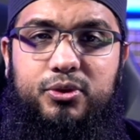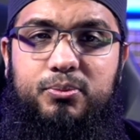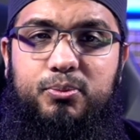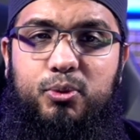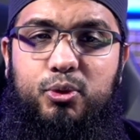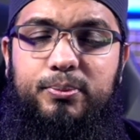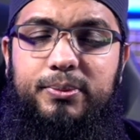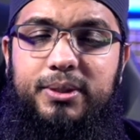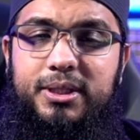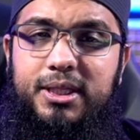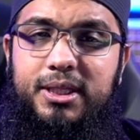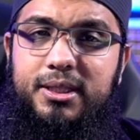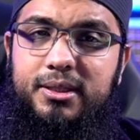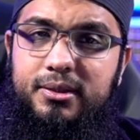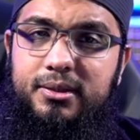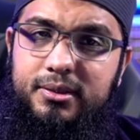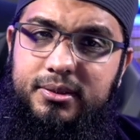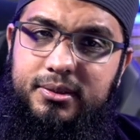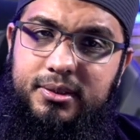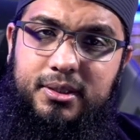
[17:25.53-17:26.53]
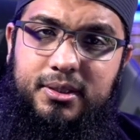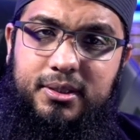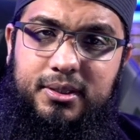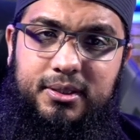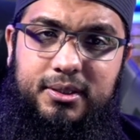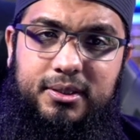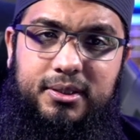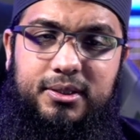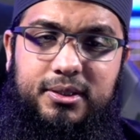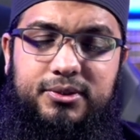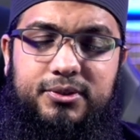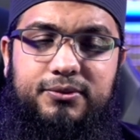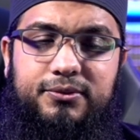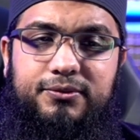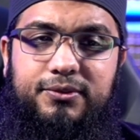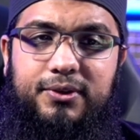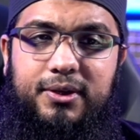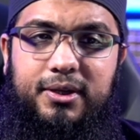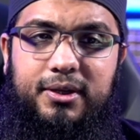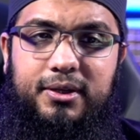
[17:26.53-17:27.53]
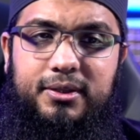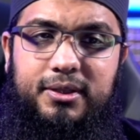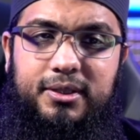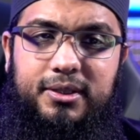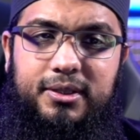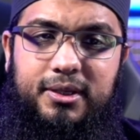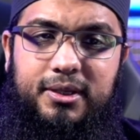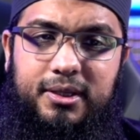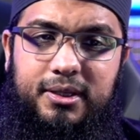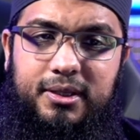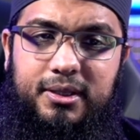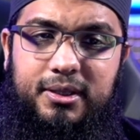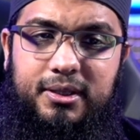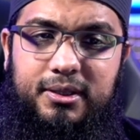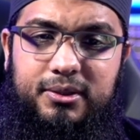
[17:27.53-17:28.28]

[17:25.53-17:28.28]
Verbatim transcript: So meaning the ism fa'il here, it,